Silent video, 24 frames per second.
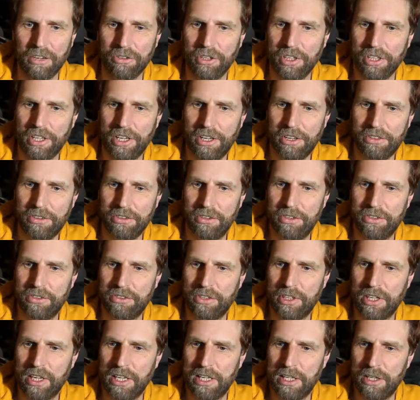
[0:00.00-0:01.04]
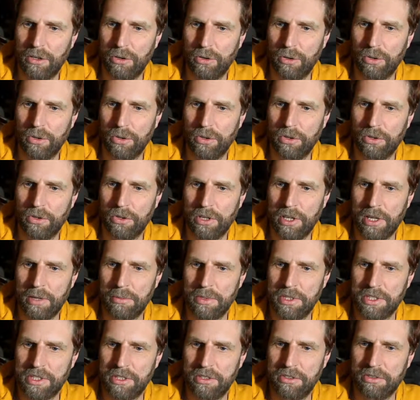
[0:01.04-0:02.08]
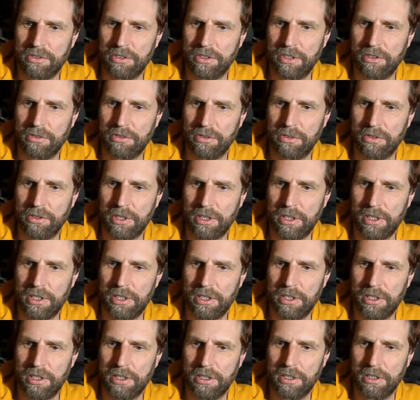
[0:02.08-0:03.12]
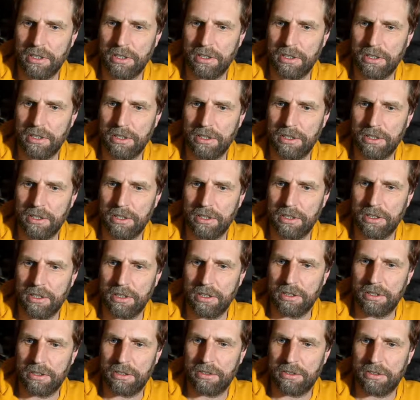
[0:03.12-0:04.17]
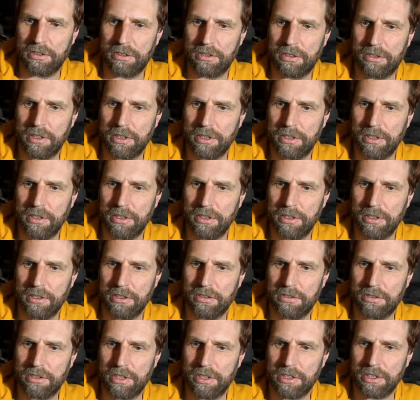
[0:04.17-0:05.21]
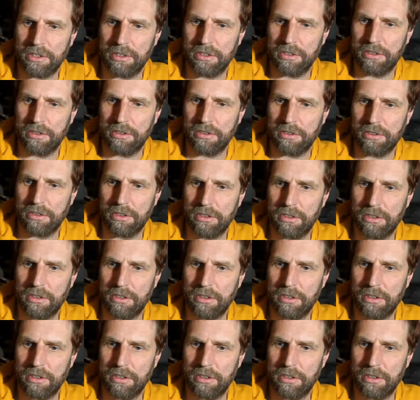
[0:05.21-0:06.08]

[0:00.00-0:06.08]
I've got to go through and delete all the images that I've already done in these sessions.